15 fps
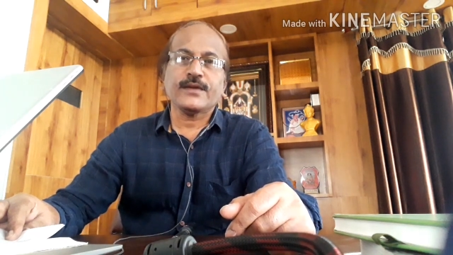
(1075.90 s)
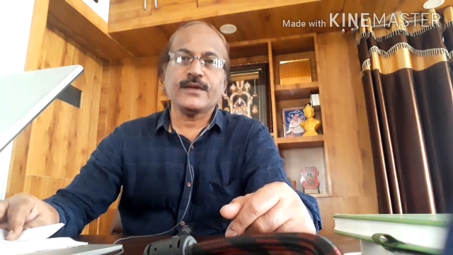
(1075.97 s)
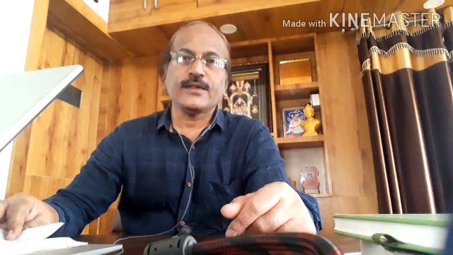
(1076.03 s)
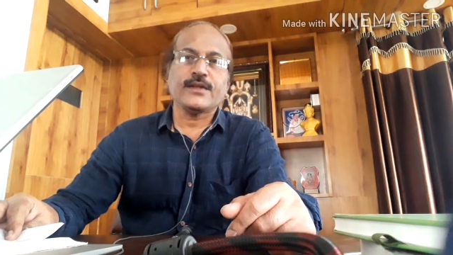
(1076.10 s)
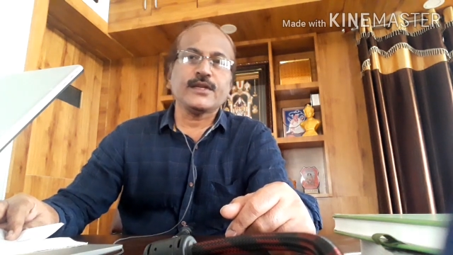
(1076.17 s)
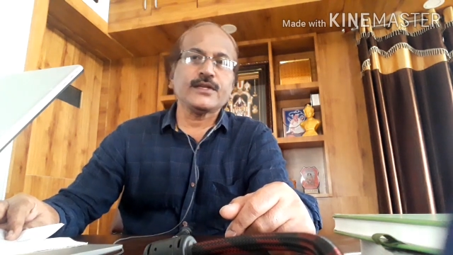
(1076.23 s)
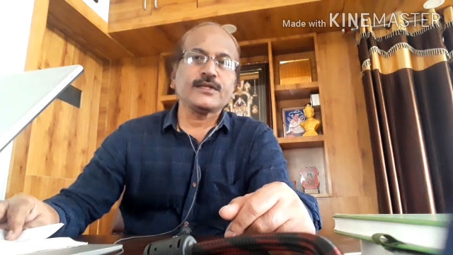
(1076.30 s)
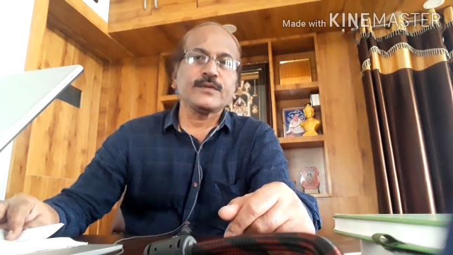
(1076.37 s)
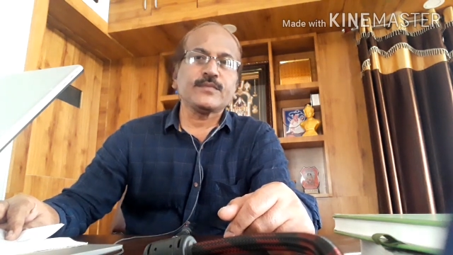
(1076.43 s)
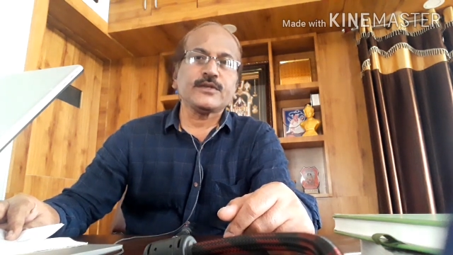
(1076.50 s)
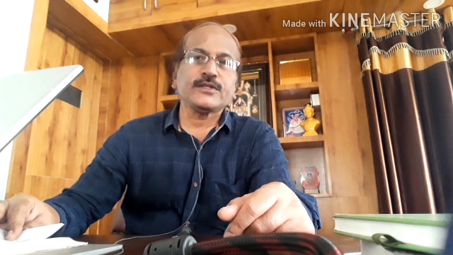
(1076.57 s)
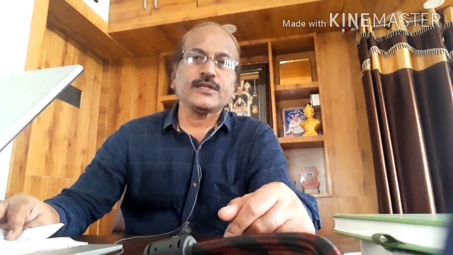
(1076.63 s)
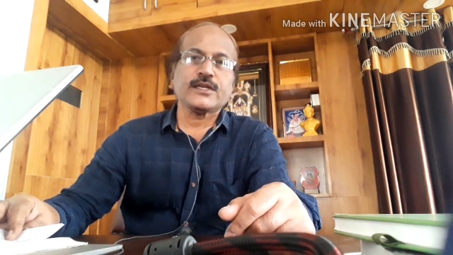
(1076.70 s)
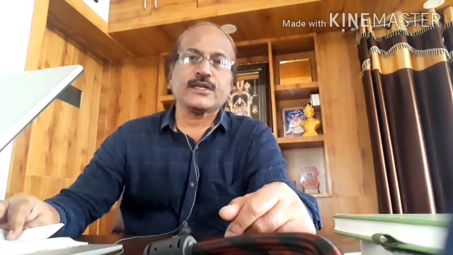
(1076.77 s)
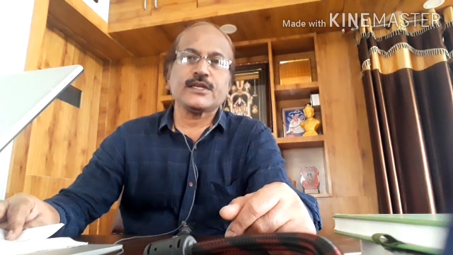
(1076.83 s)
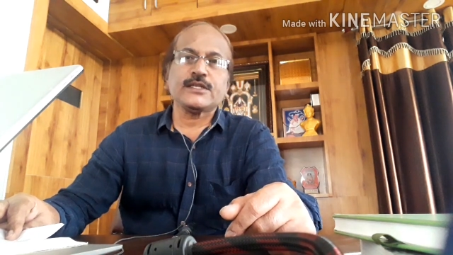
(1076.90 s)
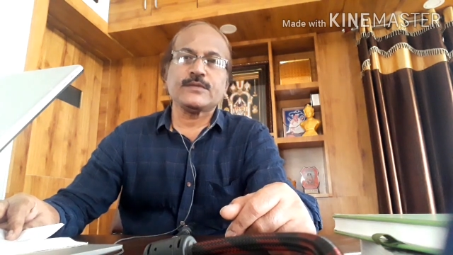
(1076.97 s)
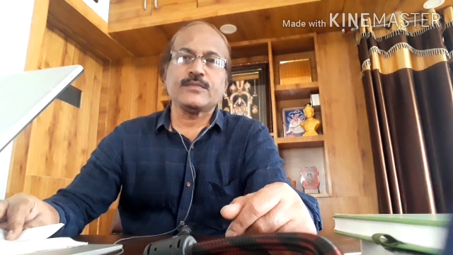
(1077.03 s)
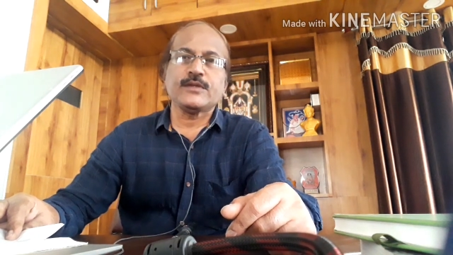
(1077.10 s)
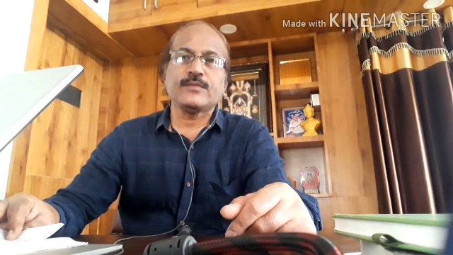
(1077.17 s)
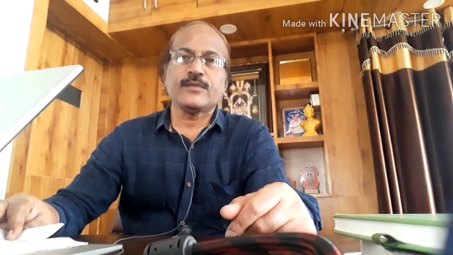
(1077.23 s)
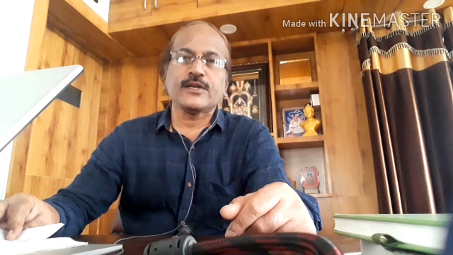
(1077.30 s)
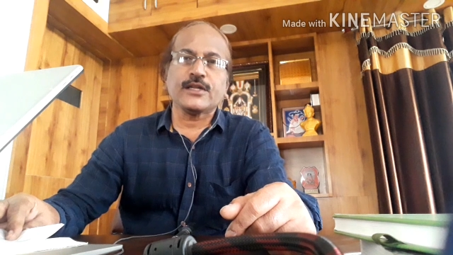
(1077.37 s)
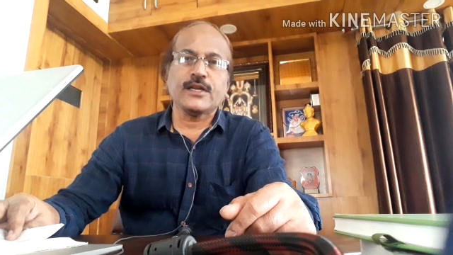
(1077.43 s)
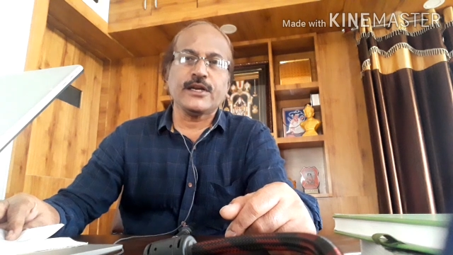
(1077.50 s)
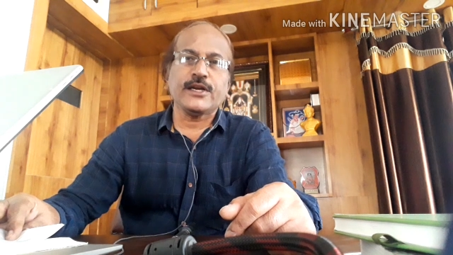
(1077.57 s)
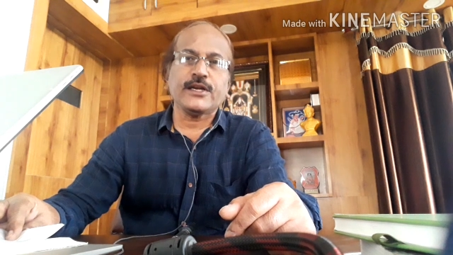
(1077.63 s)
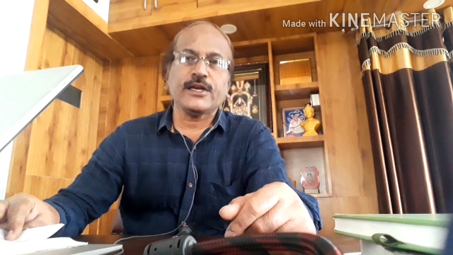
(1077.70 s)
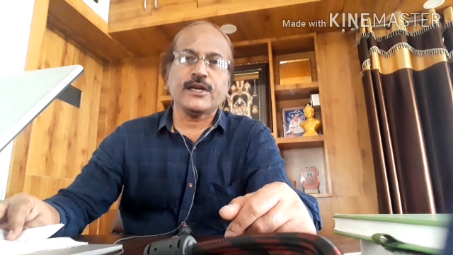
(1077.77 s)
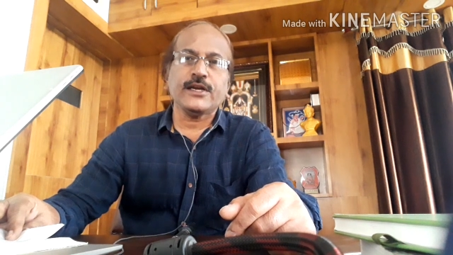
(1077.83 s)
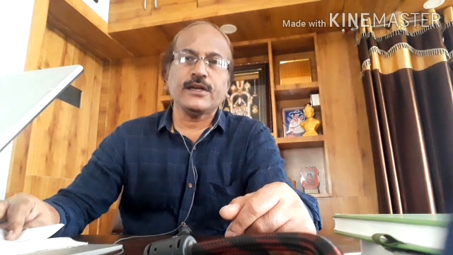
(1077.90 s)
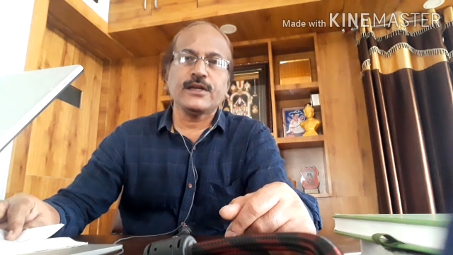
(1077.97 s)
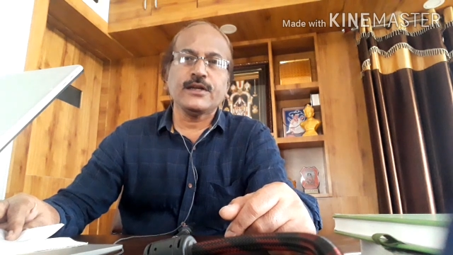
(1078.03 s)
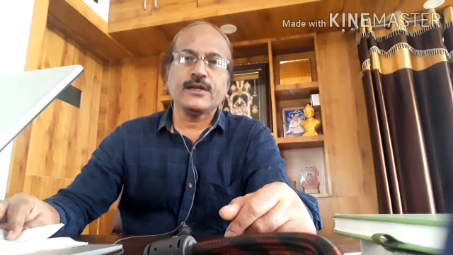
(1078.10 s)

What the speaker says: In case if the check has been mutilated,